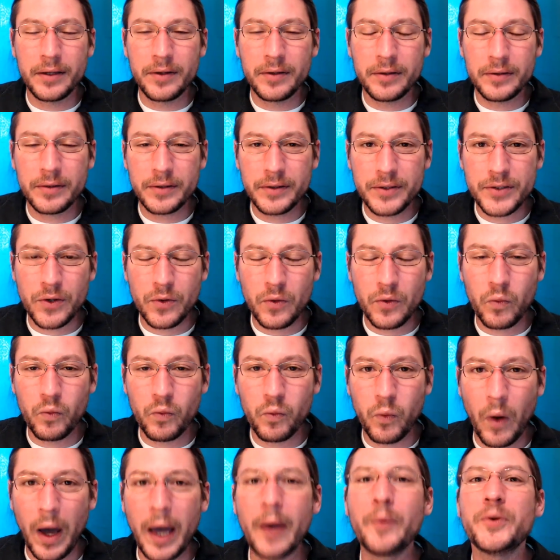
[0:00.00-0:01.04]
So
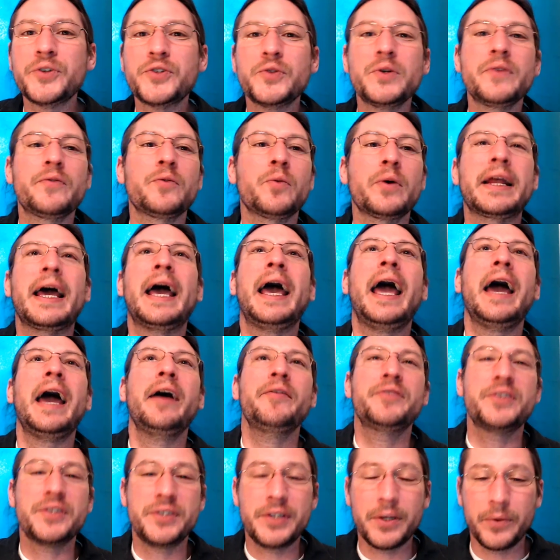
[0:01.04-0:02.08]
why would you even want to have
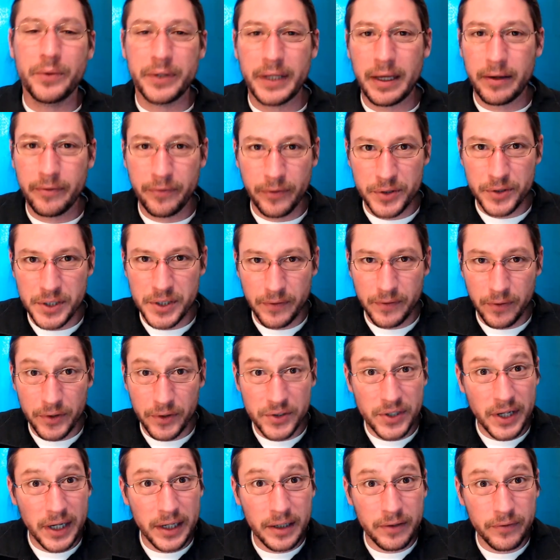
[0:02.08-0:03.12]
to deal with that, first of all?
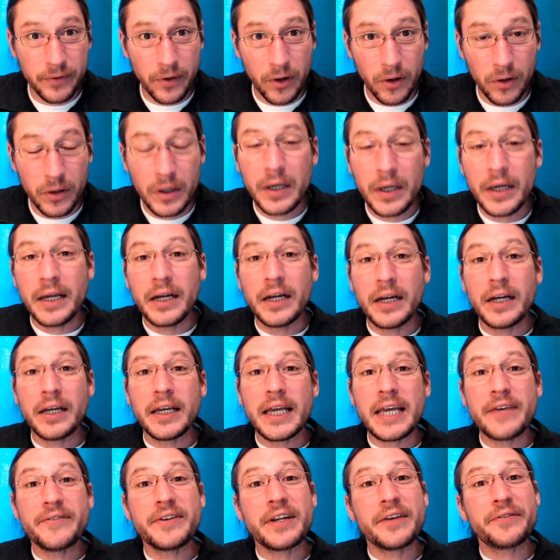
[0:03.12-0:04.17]
Second of all,
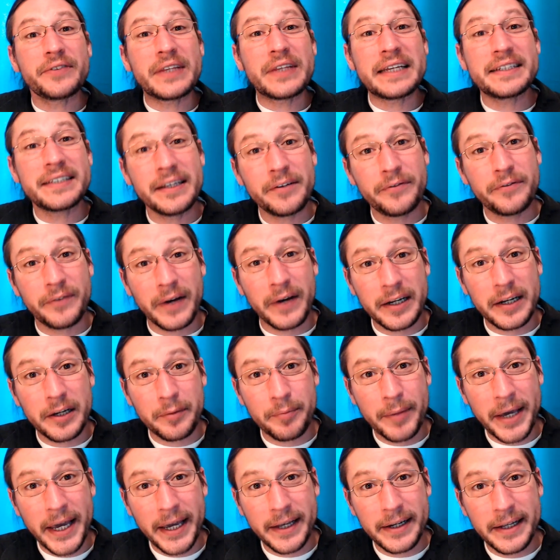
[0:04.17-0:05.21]
even if they did find a
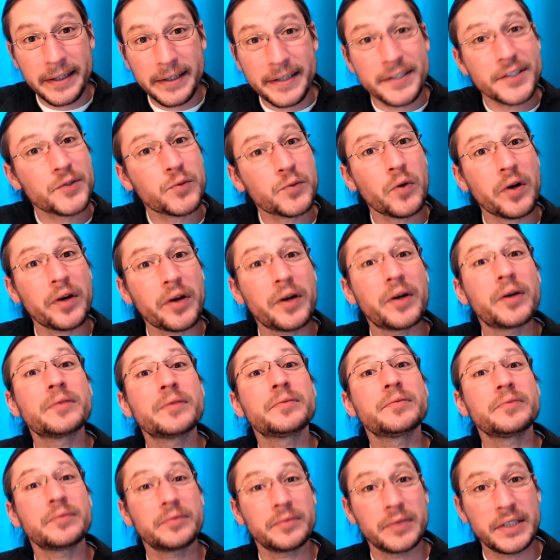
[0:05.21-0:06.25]
mate, and this is where
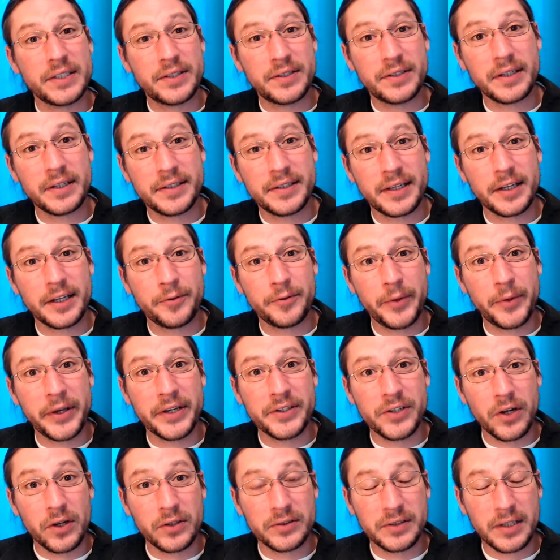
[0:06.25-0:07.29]
it's getting to be
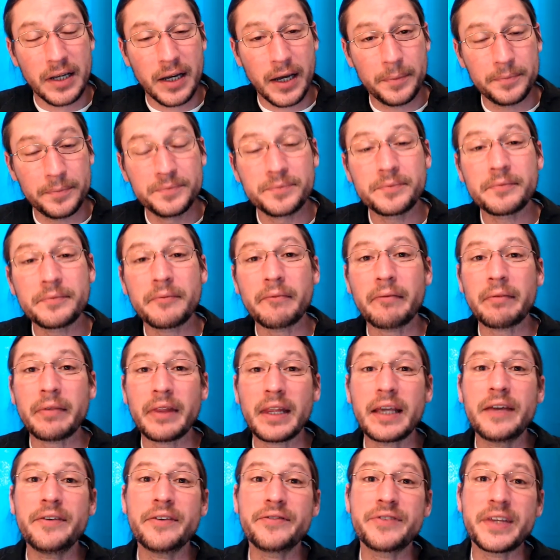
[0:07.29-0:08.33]
adult time,
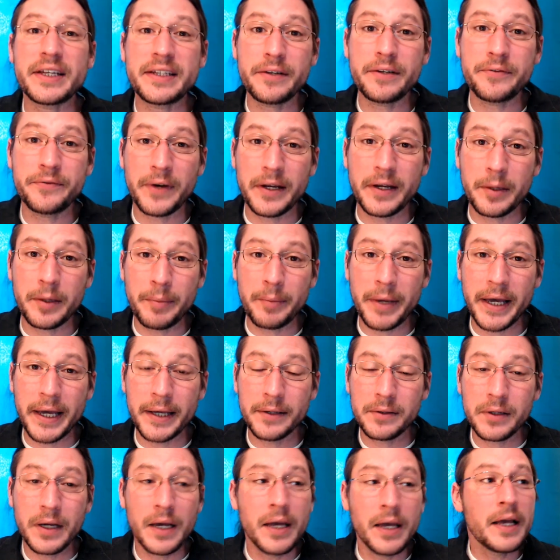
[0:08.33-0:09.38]
even if they did find a
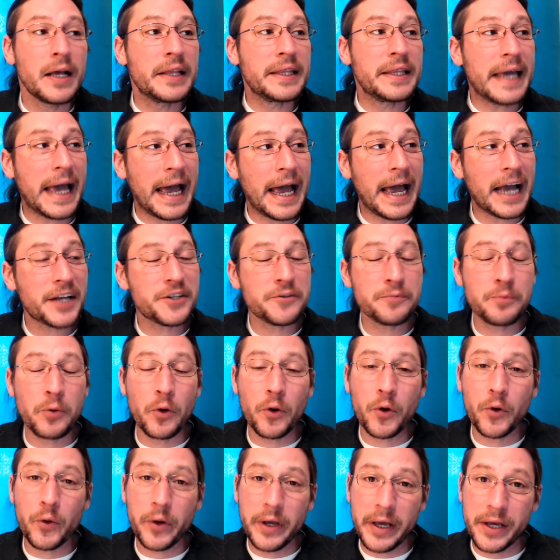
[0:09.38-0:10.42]
mate, the act of
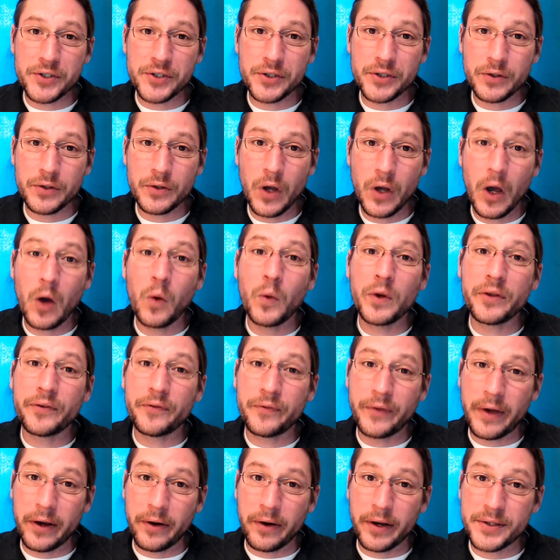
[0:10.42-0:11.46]
procreation with
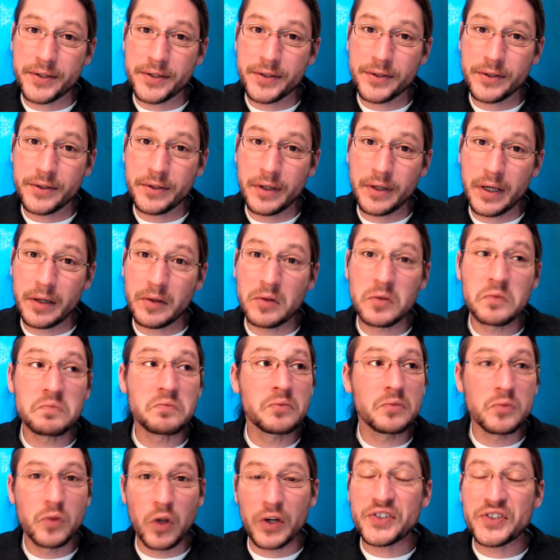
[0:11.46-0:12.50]
ferrets
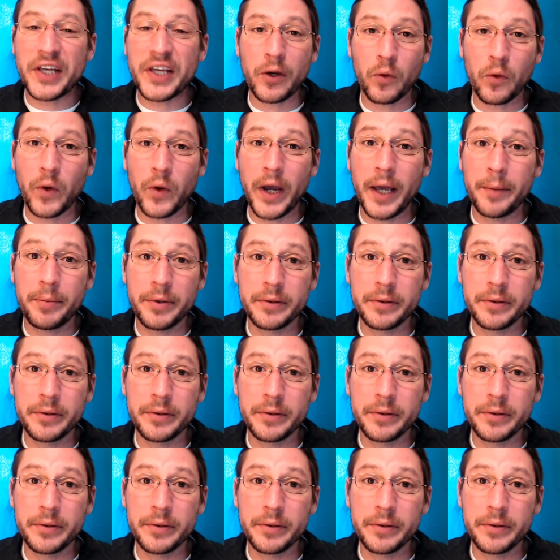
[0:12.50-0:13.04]
looks like a rape.